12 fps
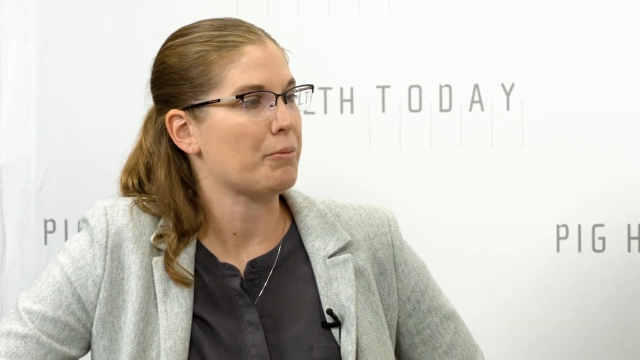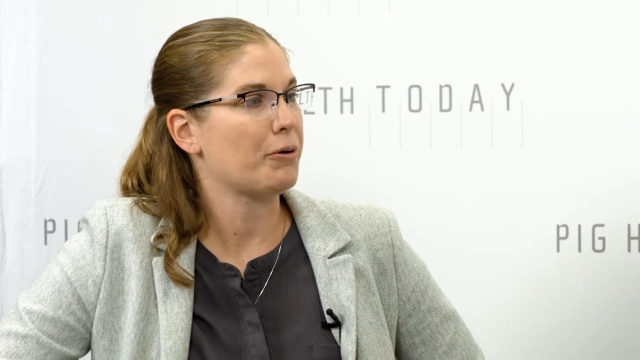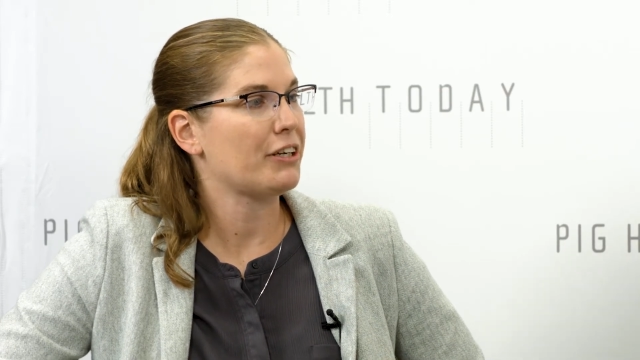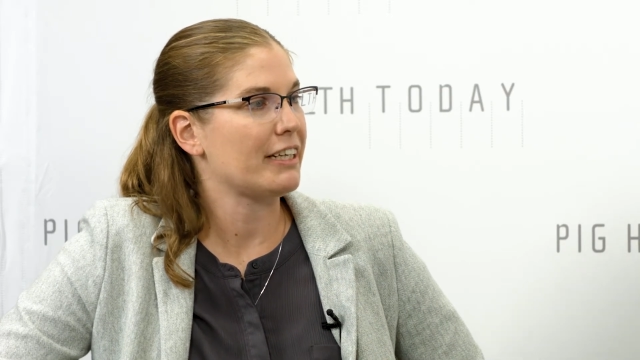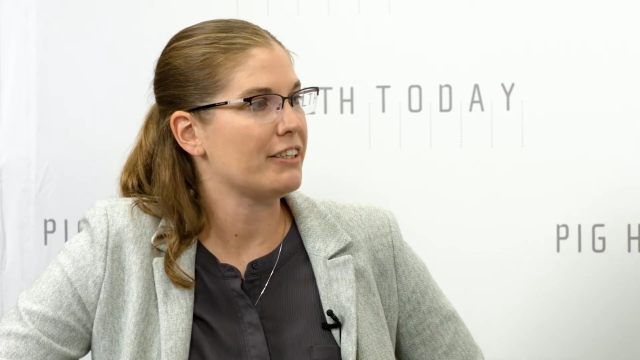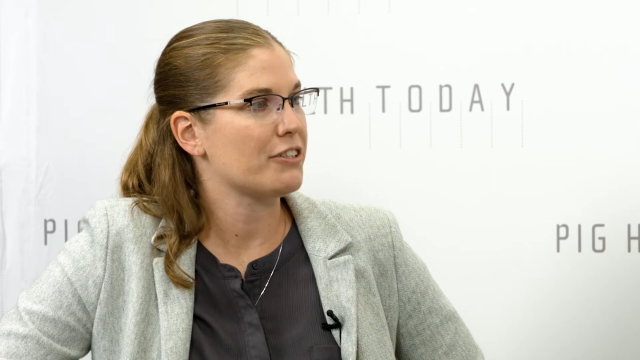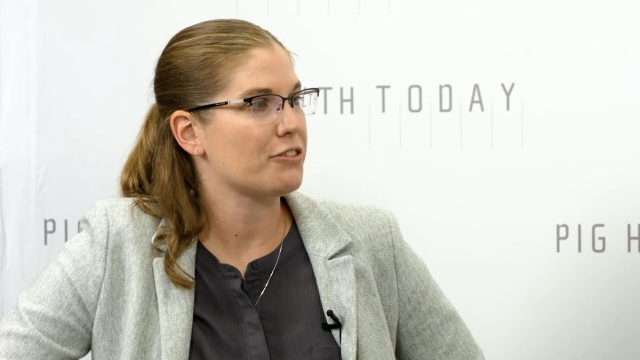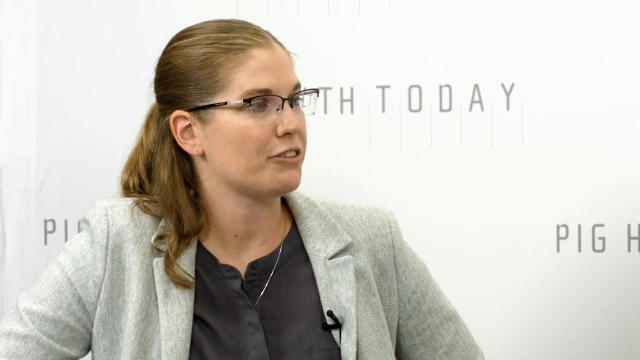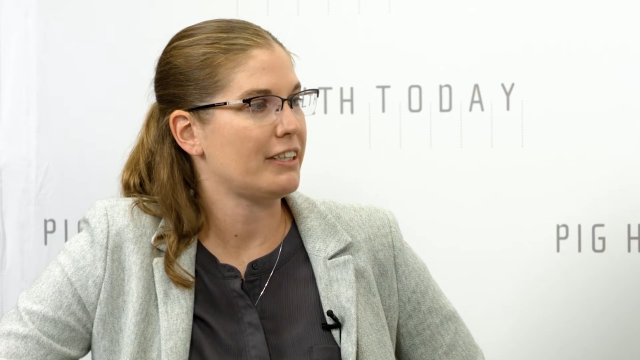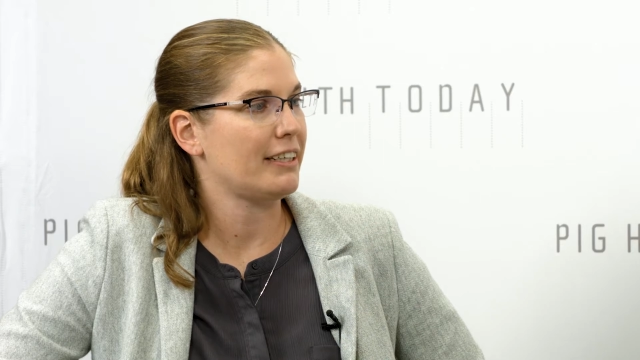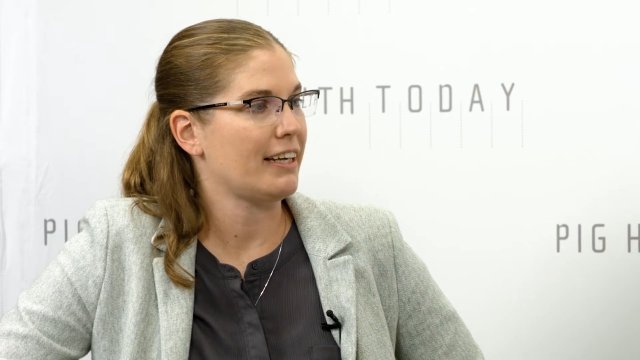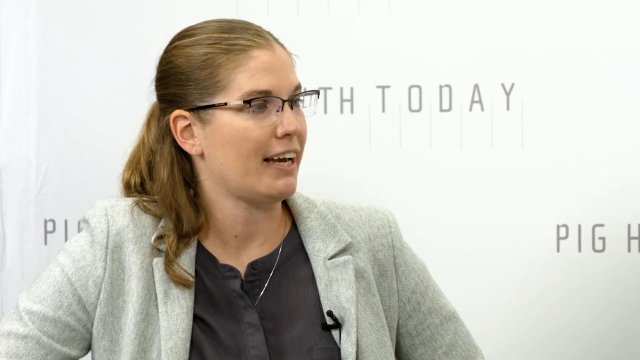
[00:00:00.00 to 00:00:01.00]
pork
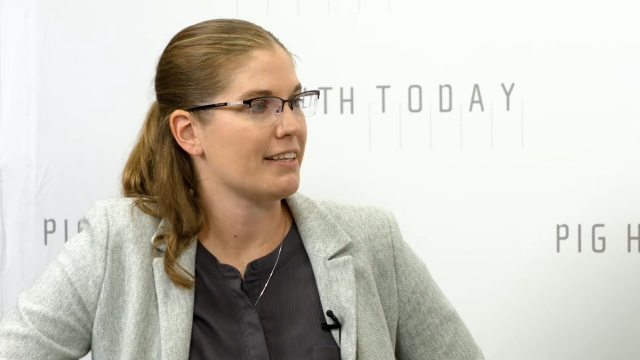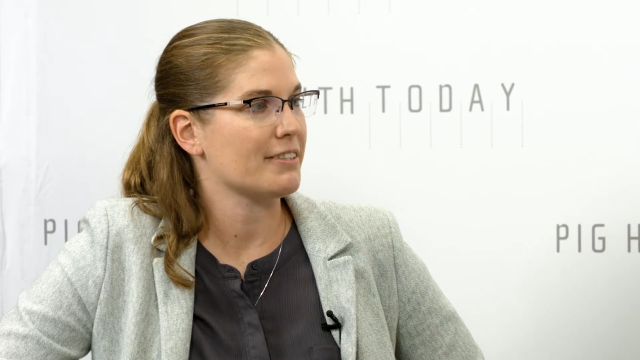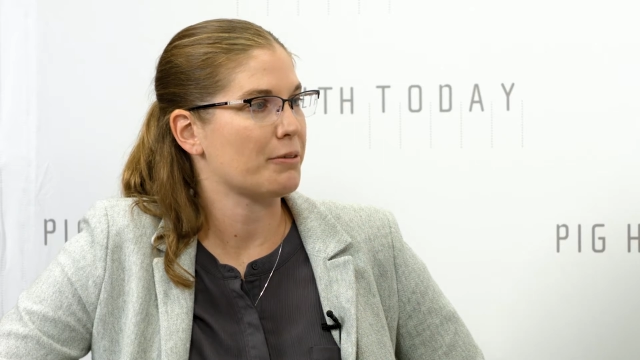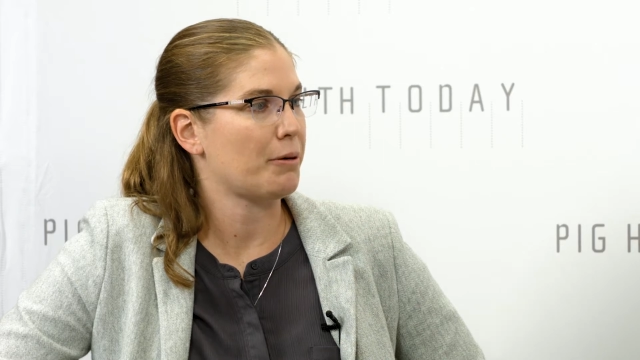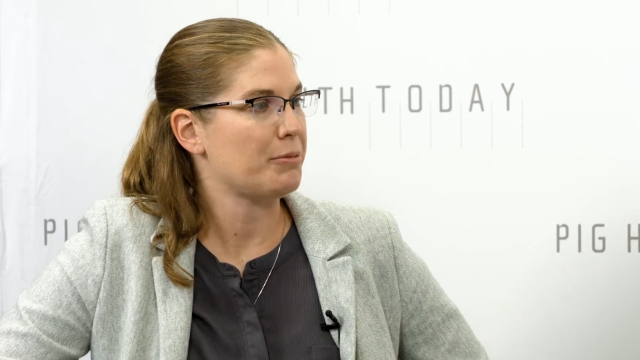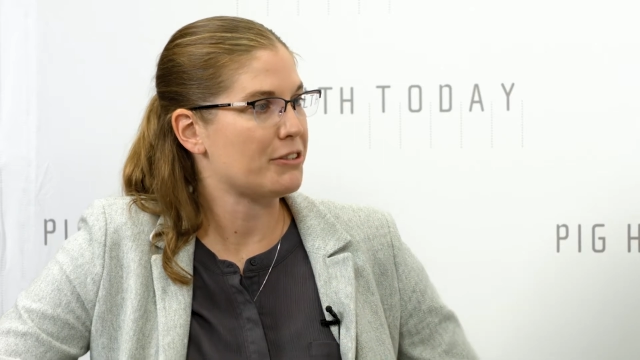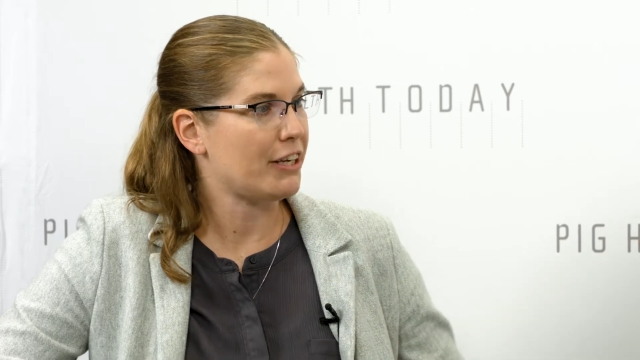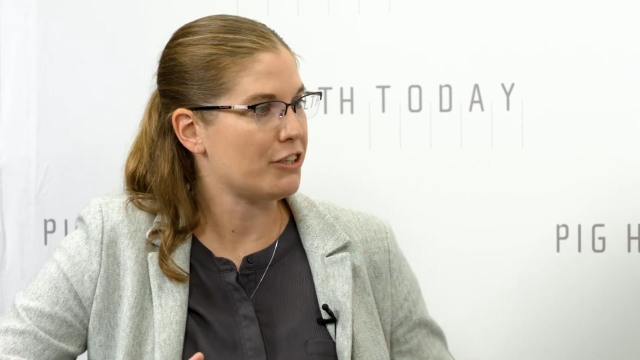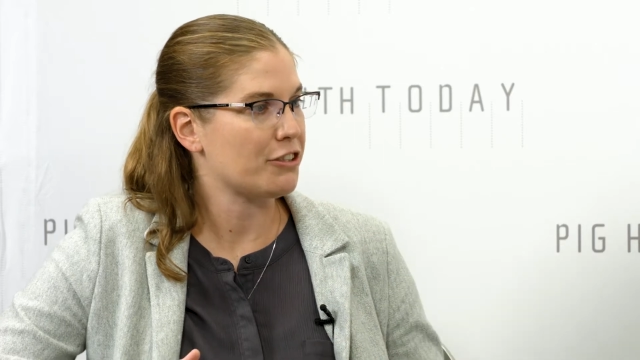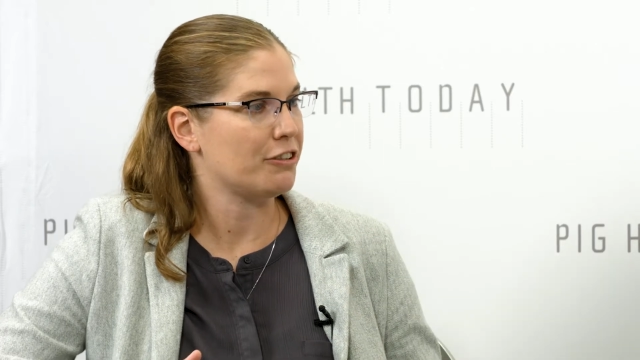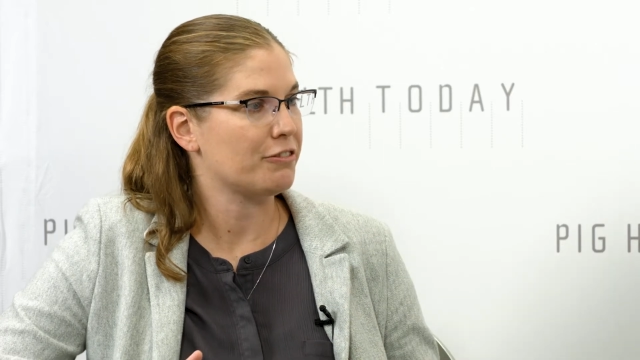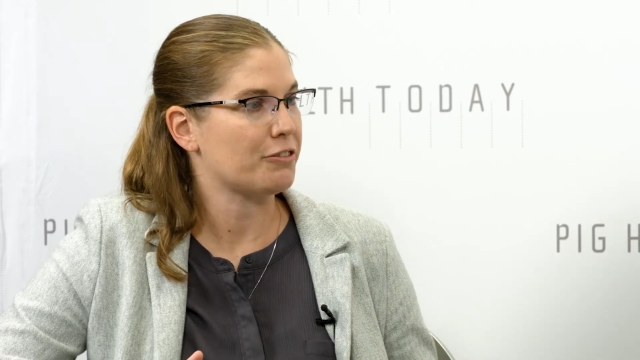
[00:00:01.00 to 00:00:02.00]
industry has a
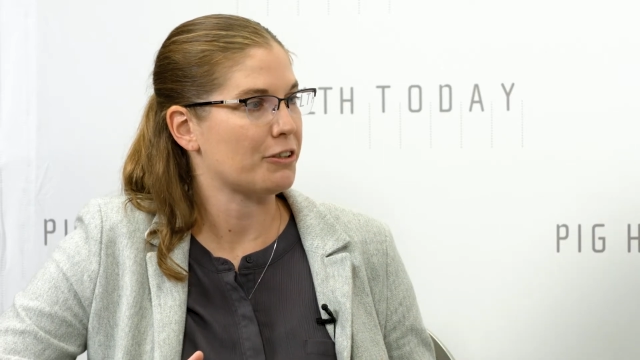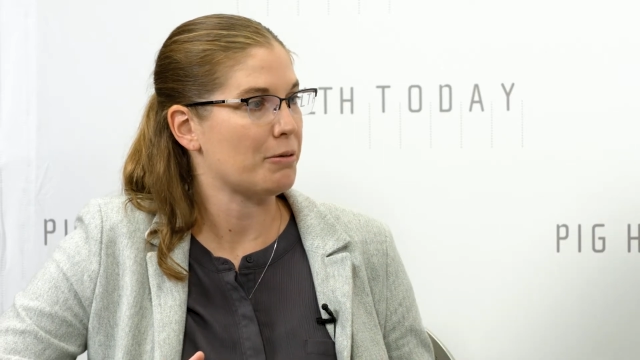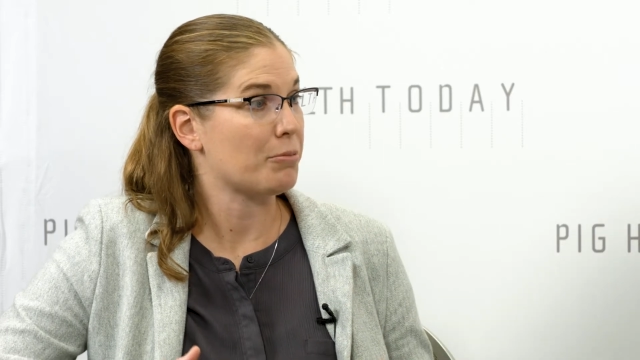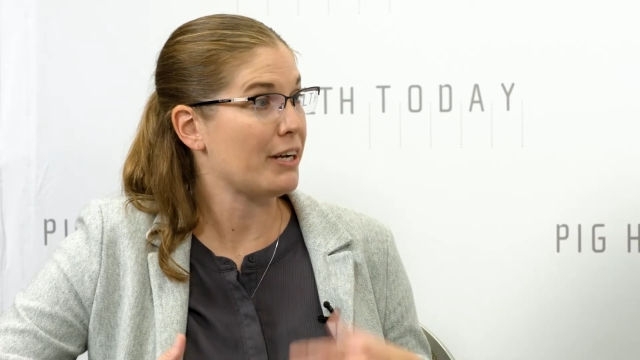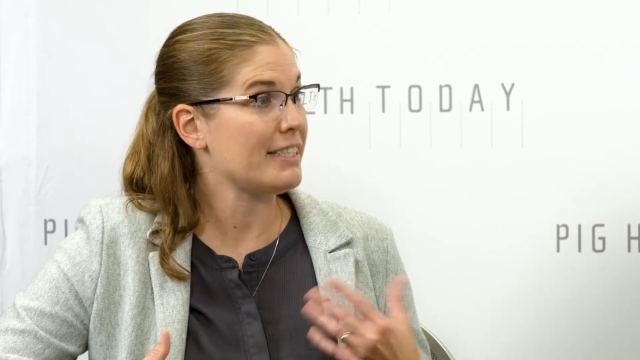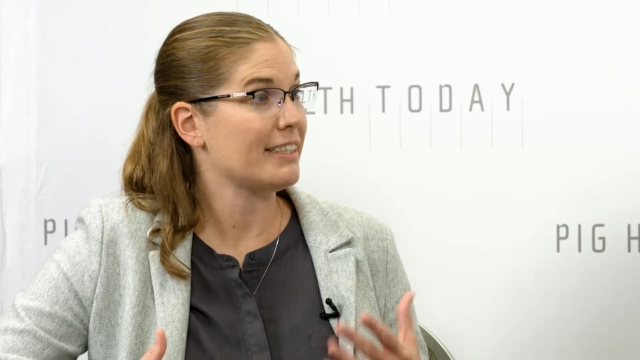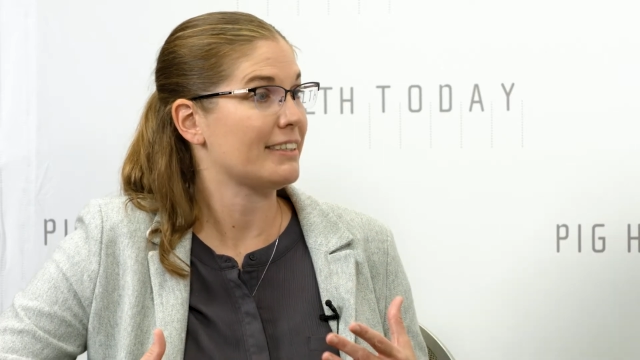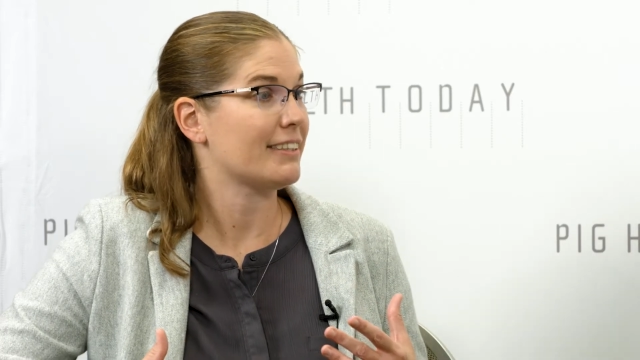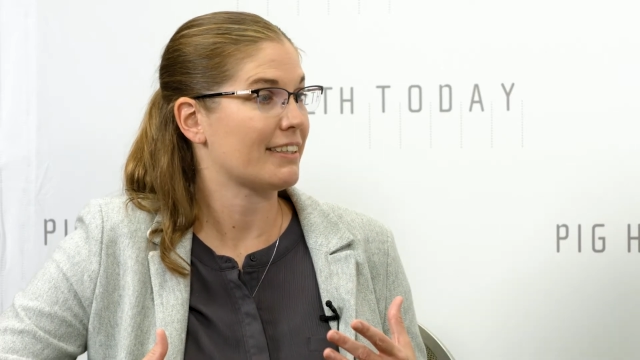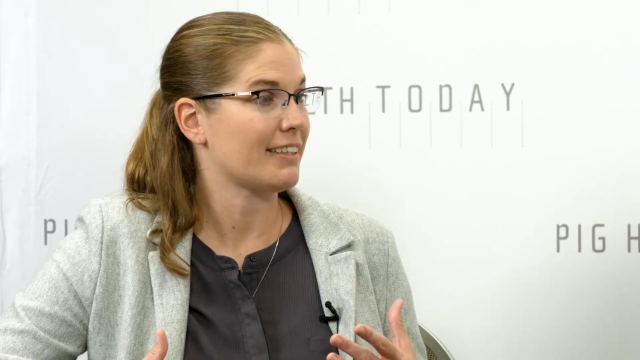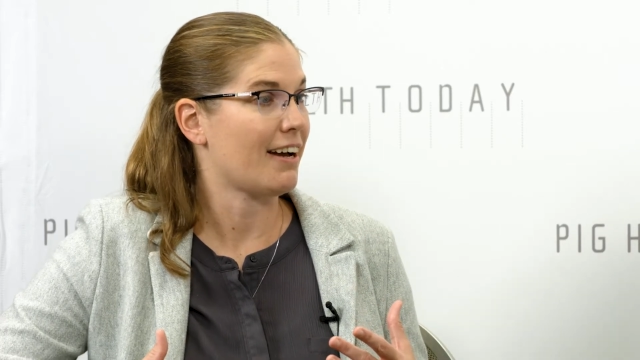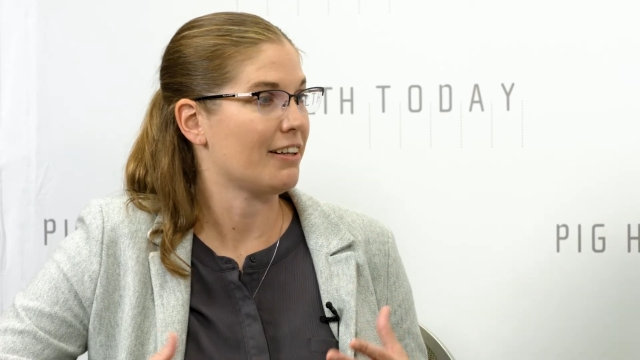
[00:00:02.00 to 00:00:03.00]
reputation for embracing
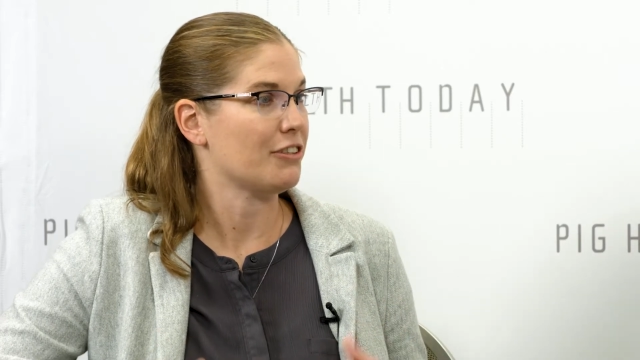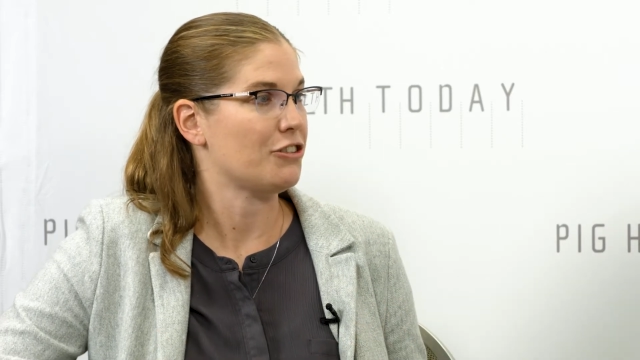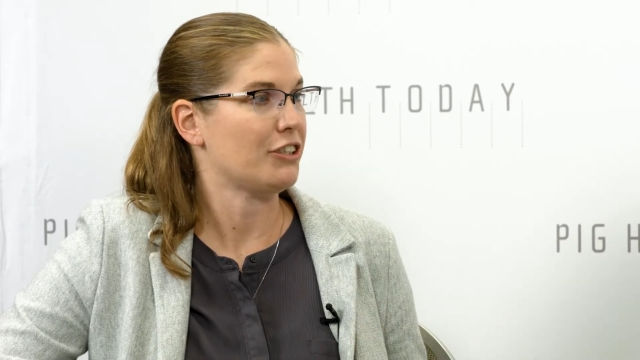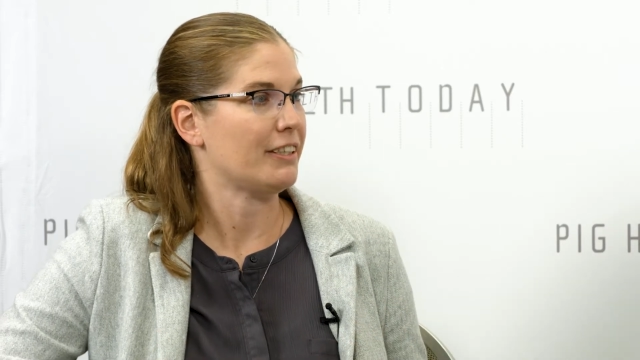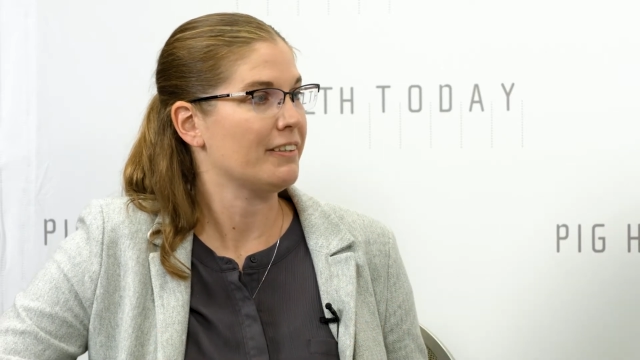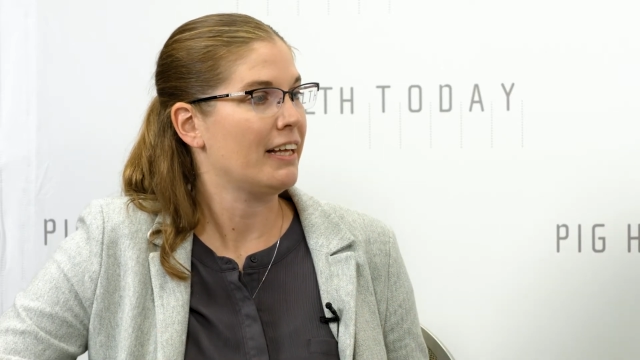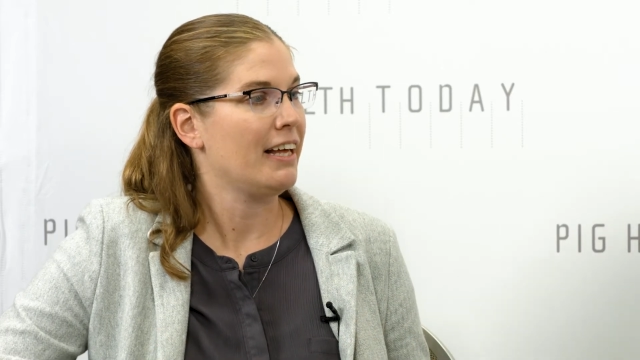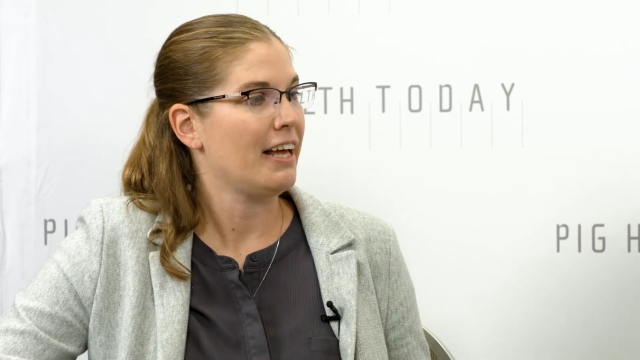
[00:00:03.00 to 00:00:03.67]
technology.